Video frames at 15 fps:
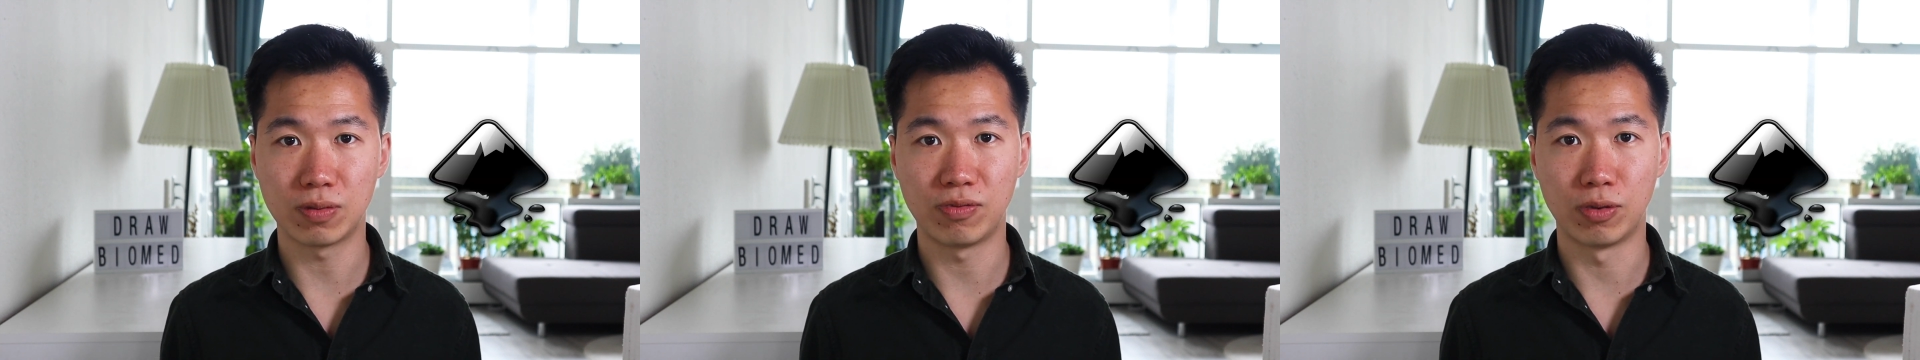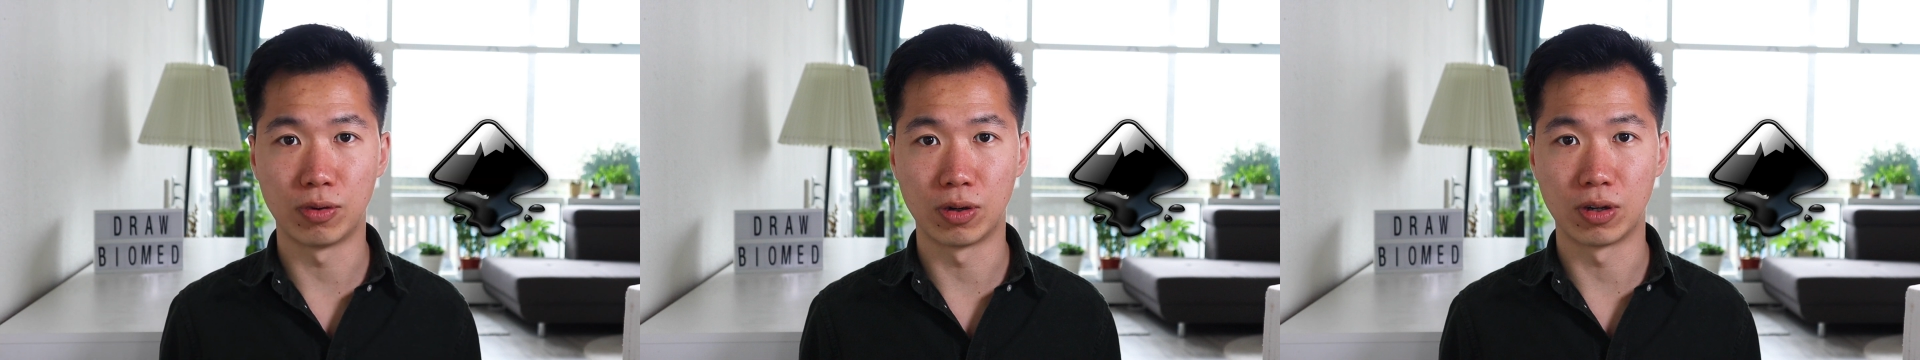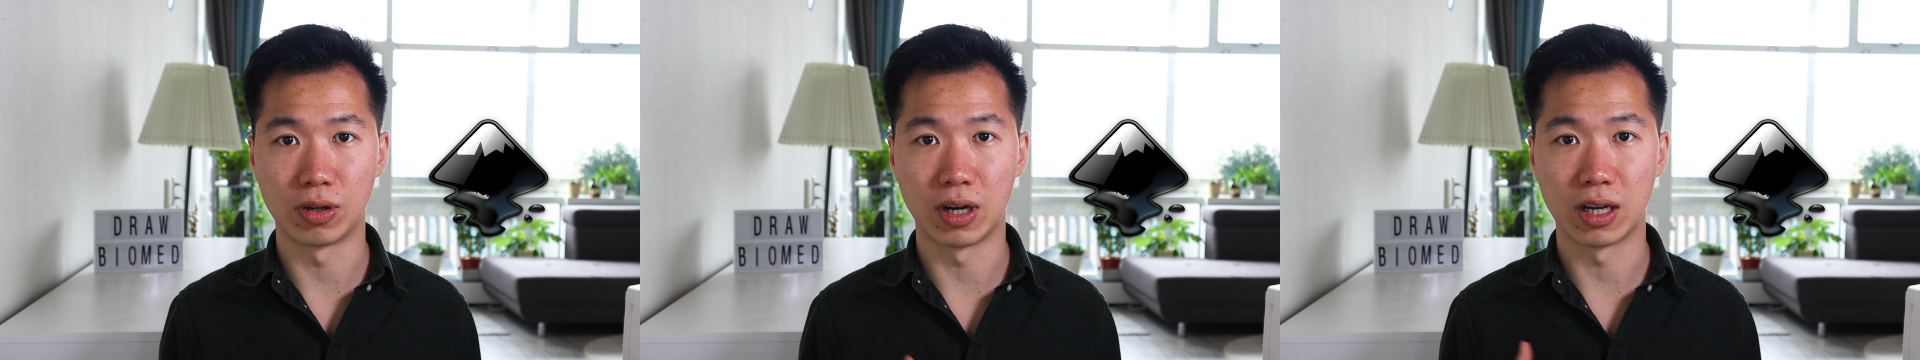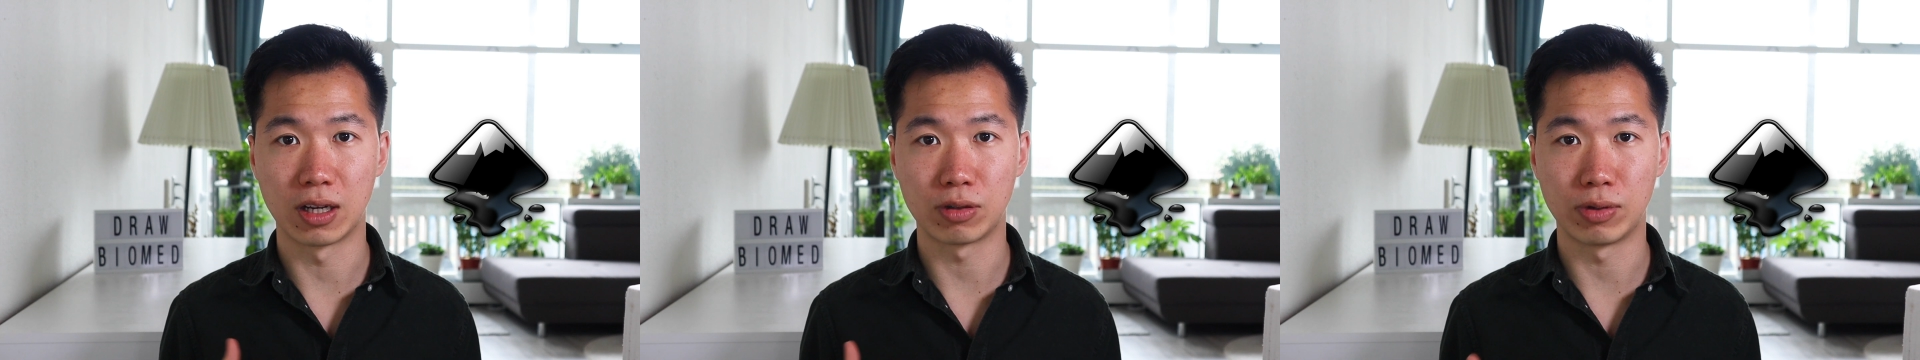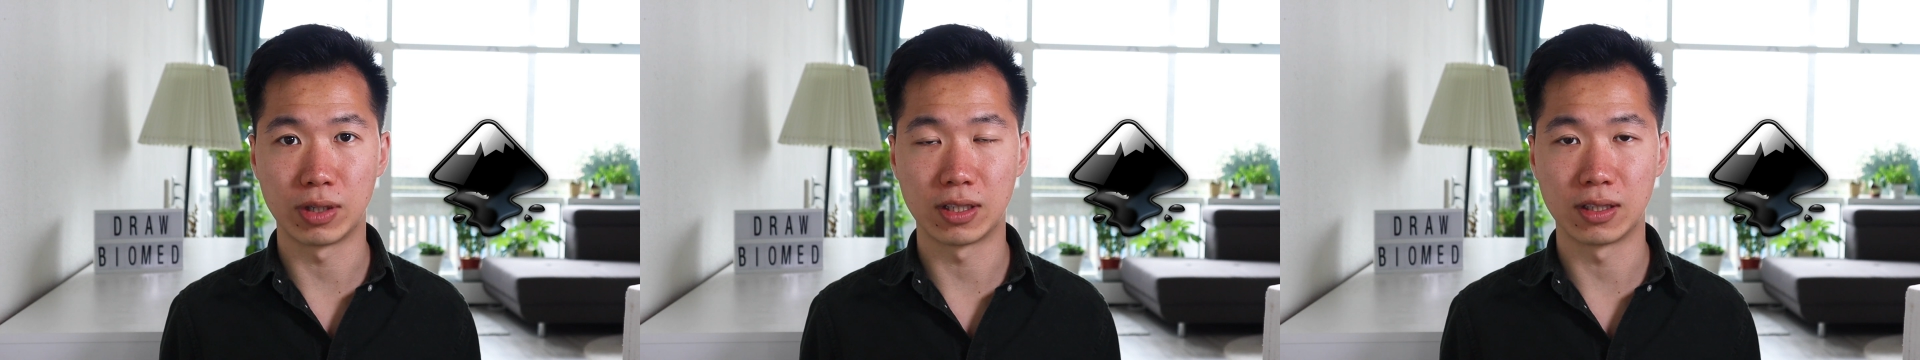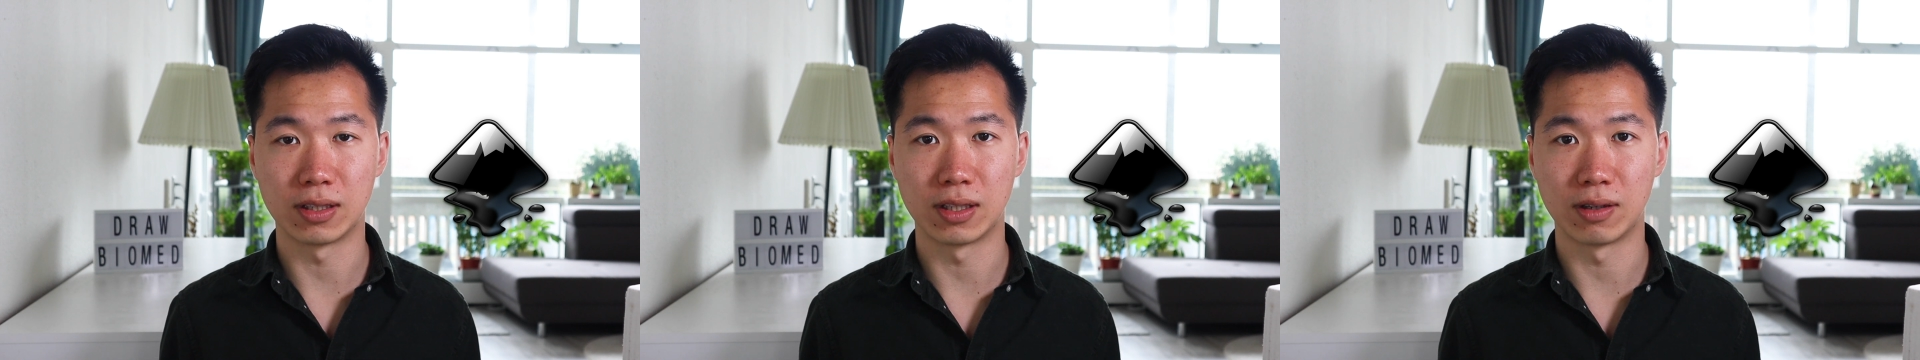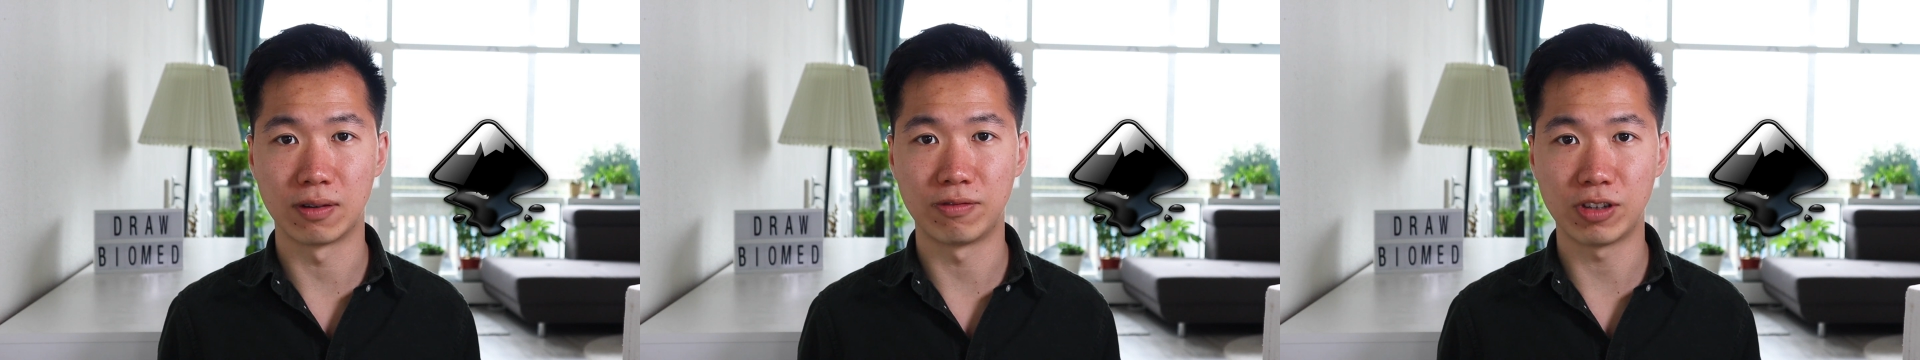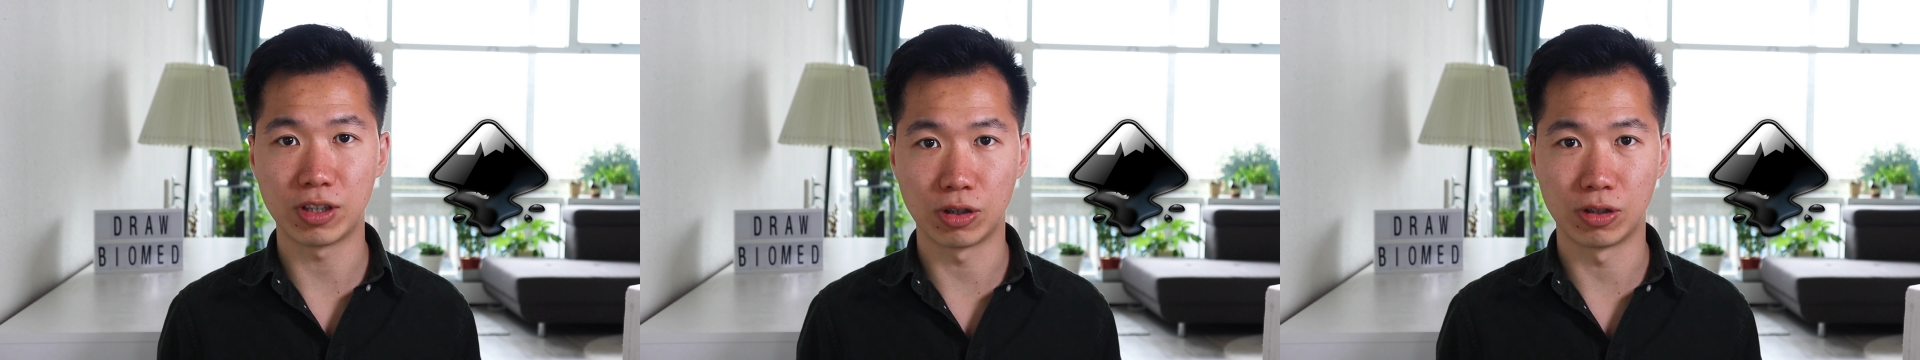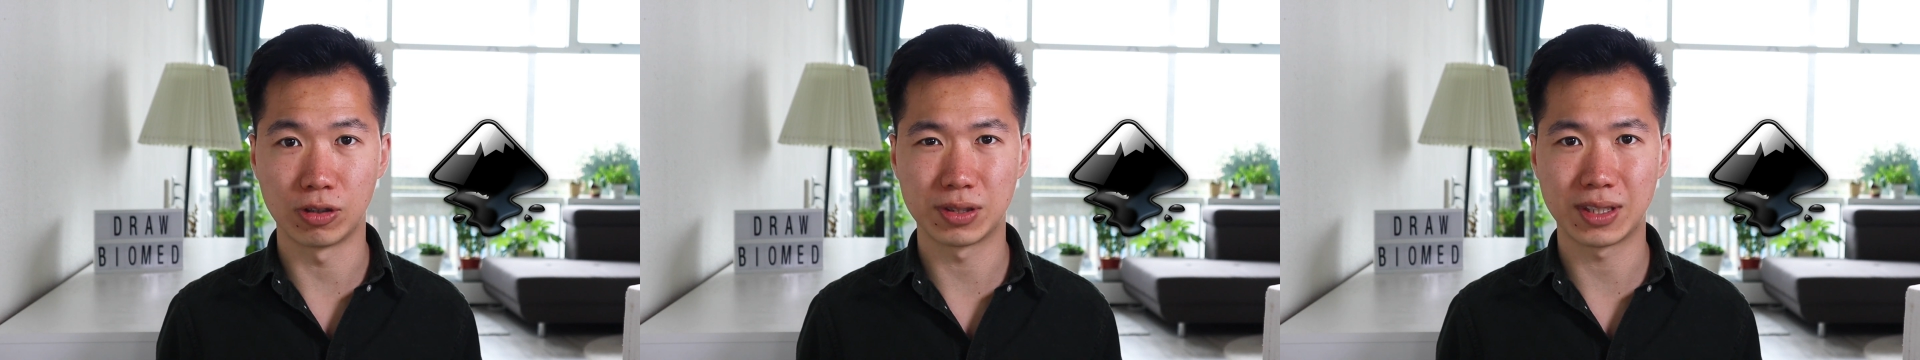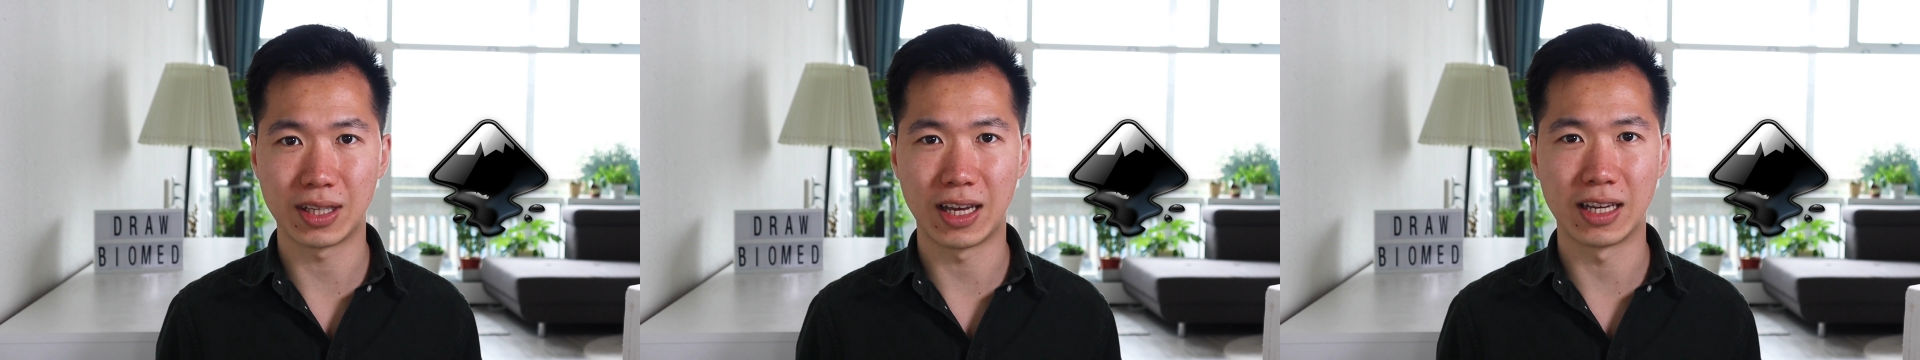for creating their figures.